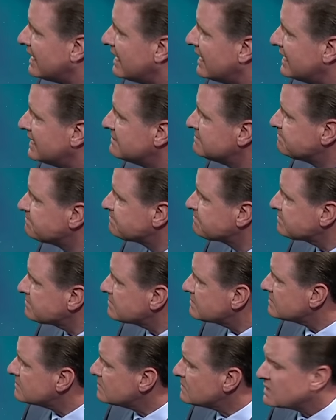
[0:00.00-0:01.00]
line
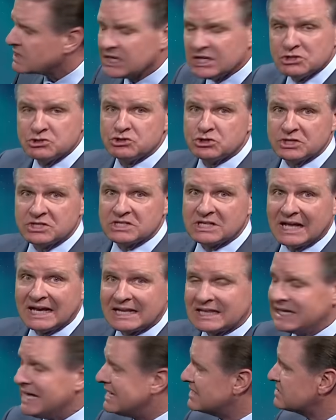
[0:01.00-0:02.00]
is just
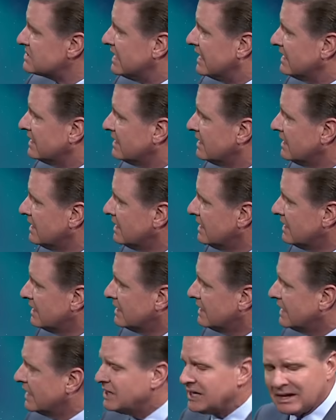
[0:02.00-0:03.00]
like last night.
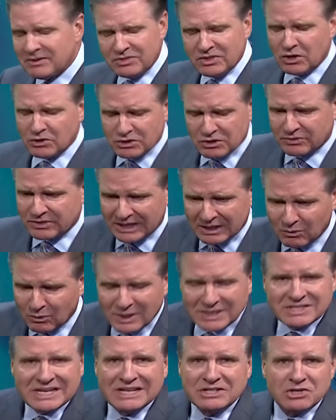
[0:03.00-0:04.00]
And I know you're thinking,
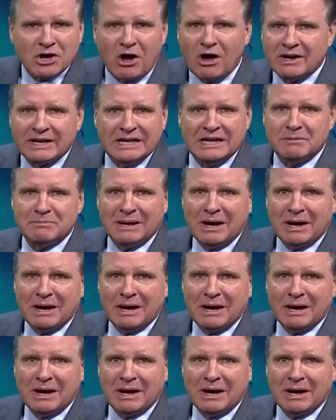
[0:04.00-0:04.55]
what's he talking